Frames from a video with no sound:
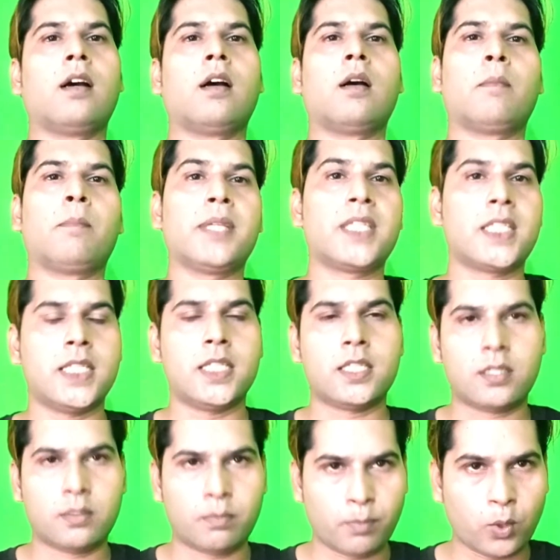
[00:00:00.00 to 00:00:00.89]

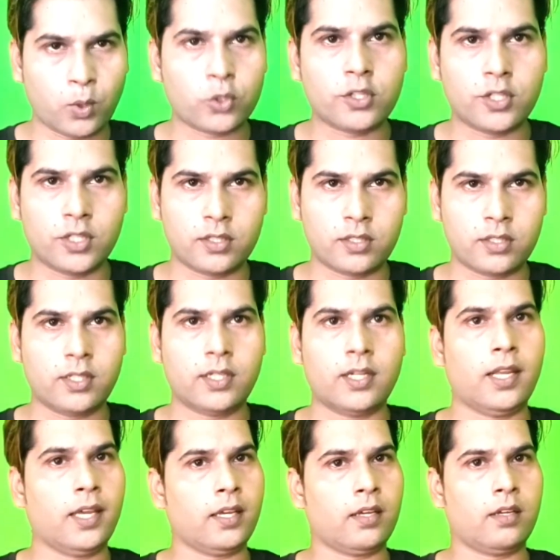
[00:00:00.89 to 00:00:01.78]
business process,
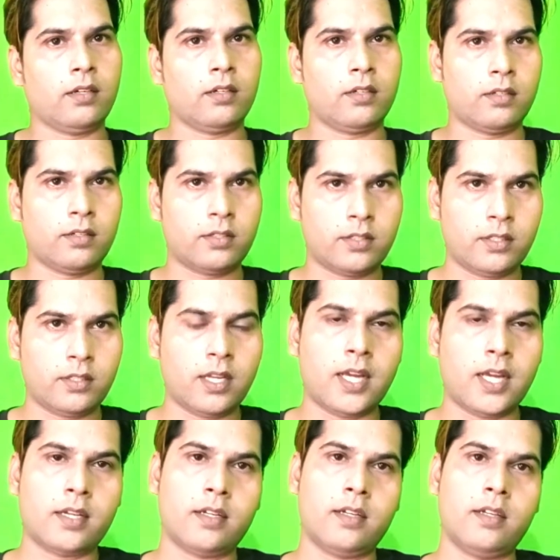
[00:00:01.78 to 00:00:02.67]
like
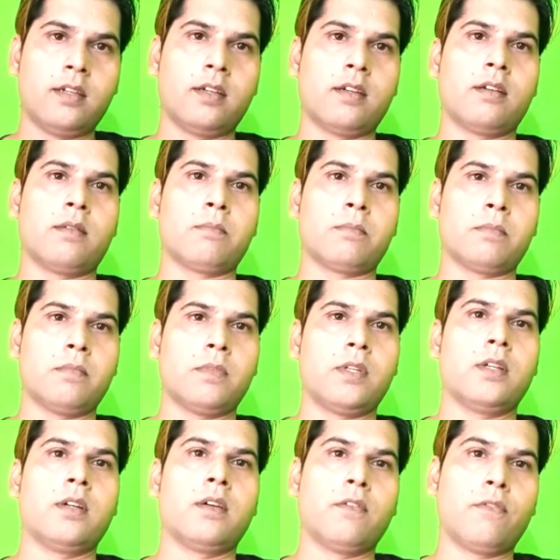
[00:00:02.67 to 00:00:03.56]
start
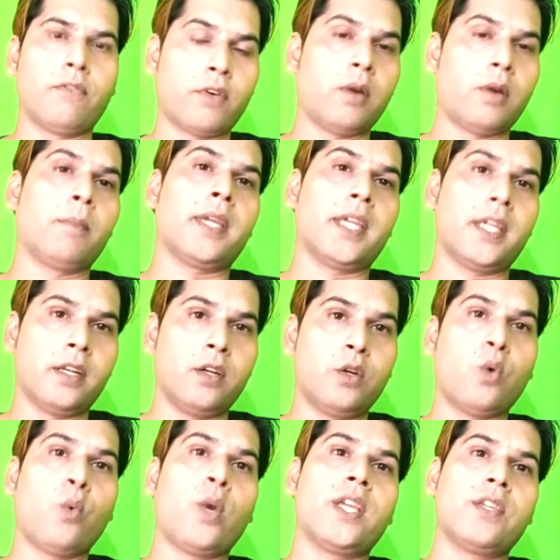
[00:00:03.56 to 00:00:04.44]
from
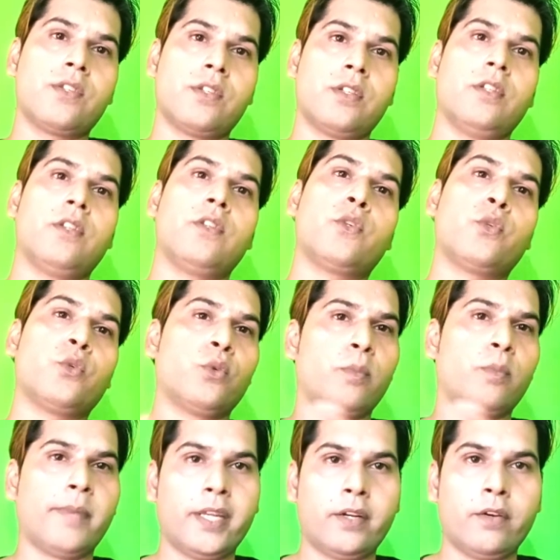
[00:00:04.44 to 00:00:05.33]
innovation
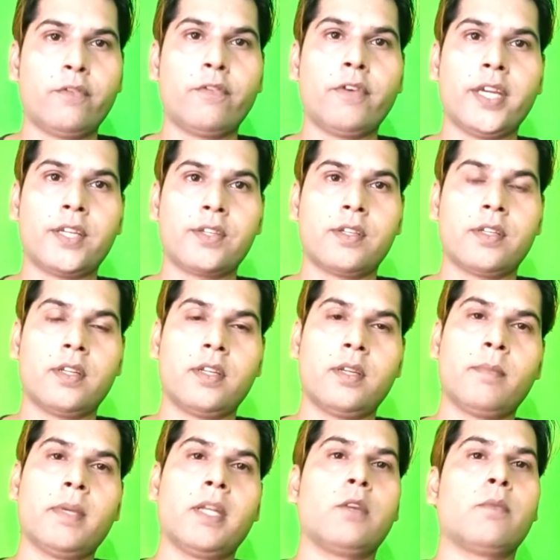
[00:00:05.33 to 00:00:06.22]
to
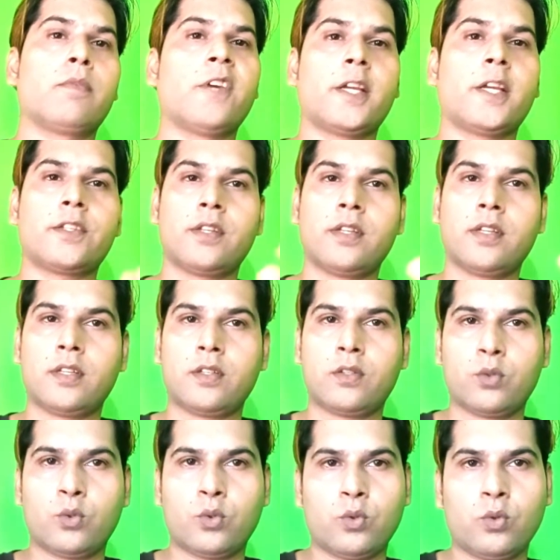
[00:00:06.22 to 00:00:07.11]
manufacturing, manufacturing
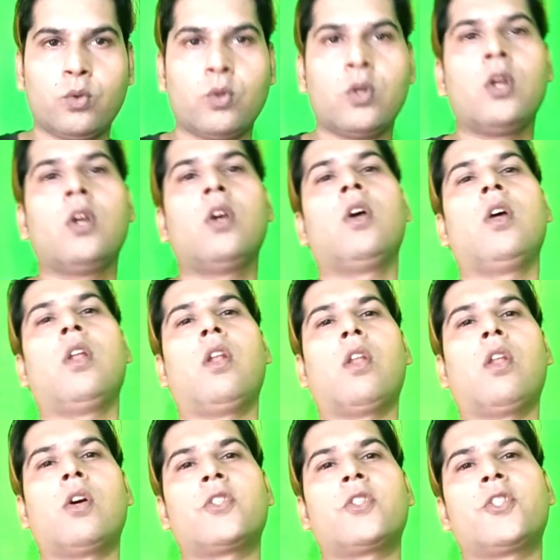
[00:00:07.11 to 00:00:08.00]
to
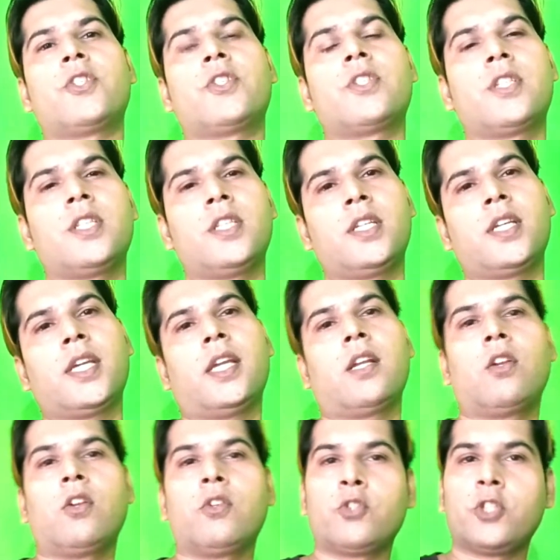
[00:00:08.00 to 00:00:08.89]
logistic,
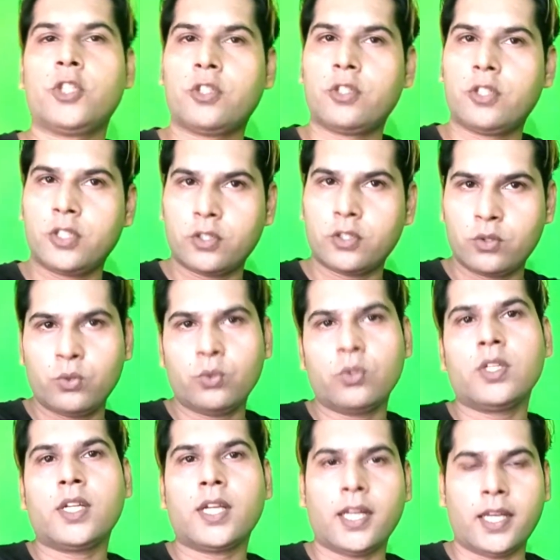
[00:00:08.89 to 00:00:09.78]
and logistics to
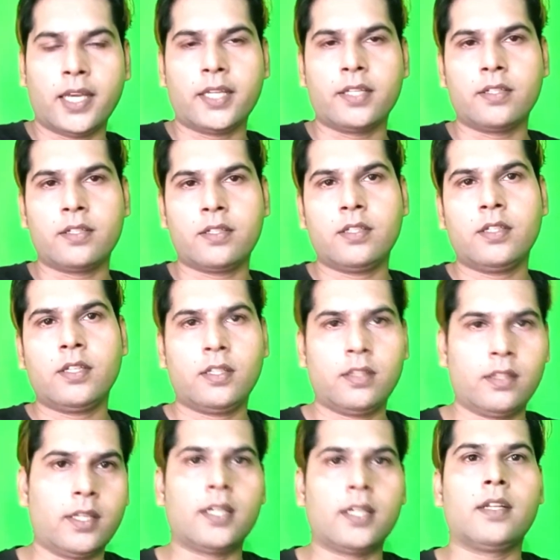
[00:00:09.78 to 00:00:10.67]
the client,
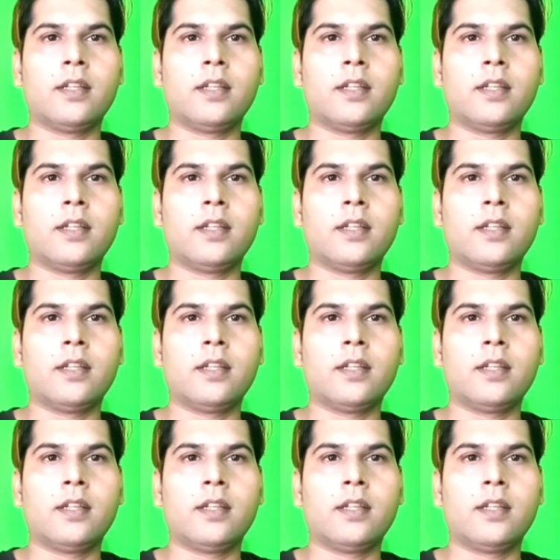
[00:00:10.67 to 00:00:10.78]
that